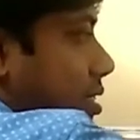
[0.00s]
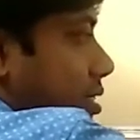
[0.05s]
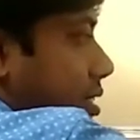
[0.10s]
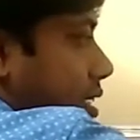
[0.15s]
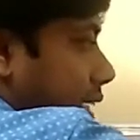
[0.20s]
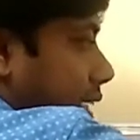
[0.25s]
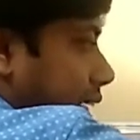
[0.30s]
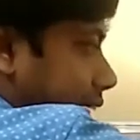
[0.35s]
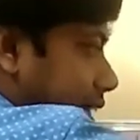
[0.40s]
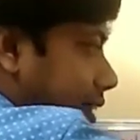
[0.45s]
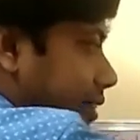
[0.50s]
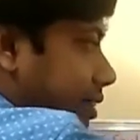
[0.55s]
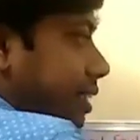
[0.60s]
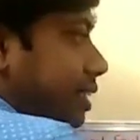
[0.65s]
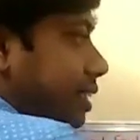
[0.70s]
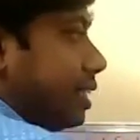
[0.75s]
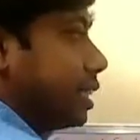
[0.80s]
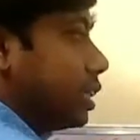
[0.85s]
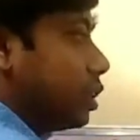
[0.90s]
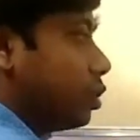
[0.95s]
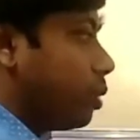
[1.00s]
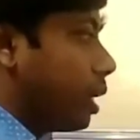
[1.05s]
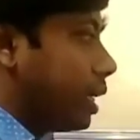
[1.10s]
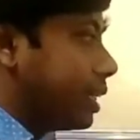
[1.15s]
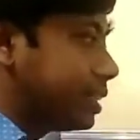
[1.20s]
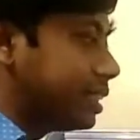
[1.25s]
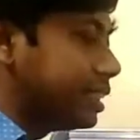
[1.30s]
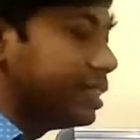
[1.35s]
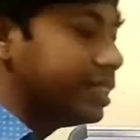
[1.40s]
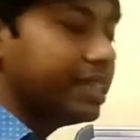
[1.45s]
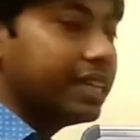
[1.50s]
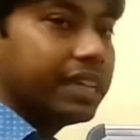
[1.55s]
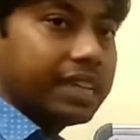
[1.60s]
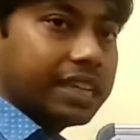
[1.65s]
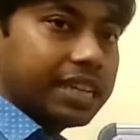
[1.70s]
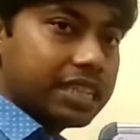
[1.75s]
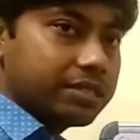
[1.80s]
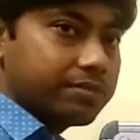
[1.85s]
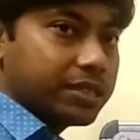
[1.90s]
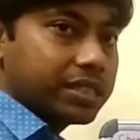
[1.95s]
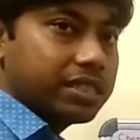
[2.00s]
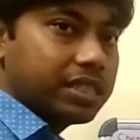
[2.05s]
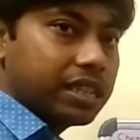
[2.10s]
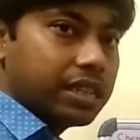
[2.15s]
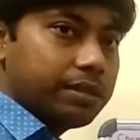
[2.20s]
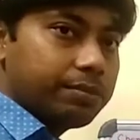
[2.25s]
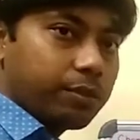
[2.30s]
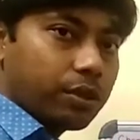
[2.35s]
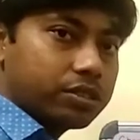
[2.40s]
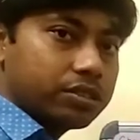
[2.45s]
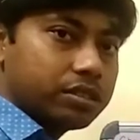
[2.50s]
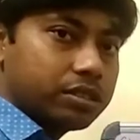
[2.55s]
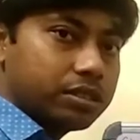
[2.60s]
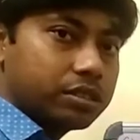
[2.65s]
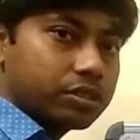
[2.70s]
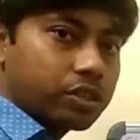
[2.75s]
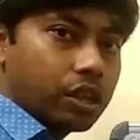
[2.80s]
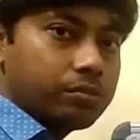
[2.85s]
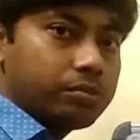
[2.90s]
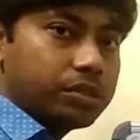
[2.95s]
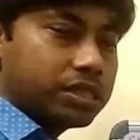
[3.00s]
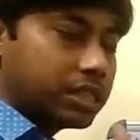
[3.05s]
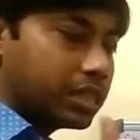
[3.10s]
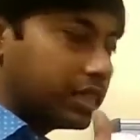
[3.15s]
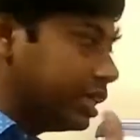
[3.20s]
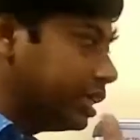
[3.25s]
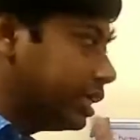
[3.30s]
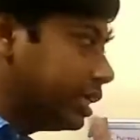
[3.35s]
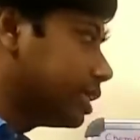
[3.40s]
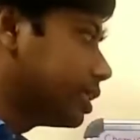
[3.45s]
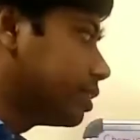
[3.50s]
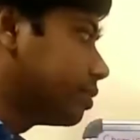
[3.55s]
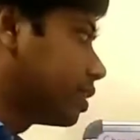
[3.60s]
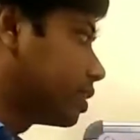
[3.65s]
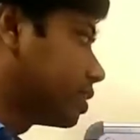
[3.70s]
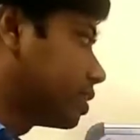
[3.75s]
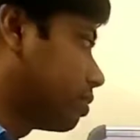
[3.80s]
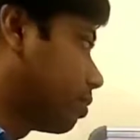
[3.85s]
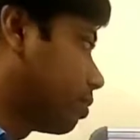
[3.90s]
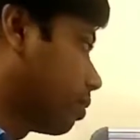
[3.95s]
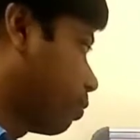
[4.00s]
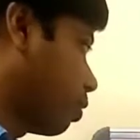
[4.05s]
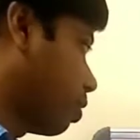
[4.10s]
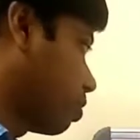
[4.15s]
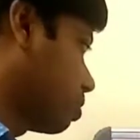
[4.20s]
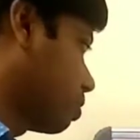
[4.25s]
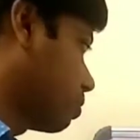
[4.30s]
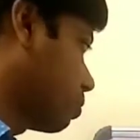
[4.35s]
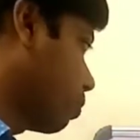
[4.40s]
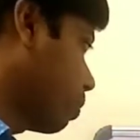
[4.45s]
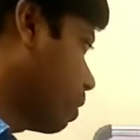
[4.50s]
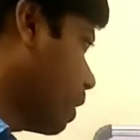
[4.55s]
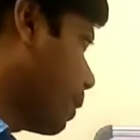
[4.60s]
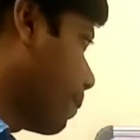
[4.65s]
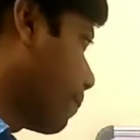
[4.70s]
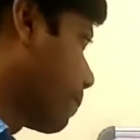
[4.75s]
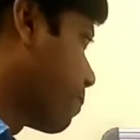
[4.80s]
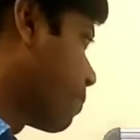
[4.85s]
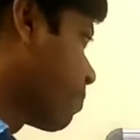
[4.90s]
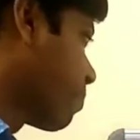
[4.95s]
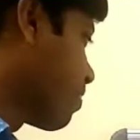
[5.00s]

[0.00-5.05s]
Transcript: is greater than dq by t, is basically process is called basically irreversible process. Okay,